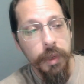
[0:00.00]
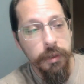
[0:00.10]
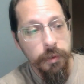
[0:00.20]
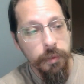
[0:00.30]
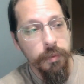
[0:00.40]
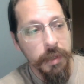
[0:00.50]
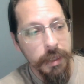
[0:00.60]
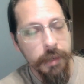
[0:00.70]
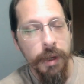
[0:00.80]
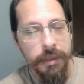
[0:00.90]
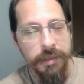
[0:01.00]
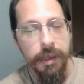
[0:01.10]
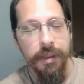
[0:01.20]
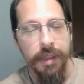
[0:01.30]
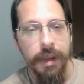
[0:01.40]
We do really want to
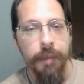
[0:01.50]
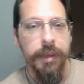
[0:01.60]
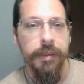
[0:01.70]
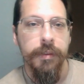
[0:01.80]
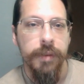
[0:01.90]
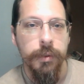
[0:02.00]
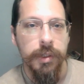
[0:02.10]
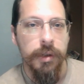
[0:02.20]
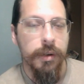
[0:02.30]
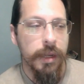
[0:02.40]
scale that up in the future.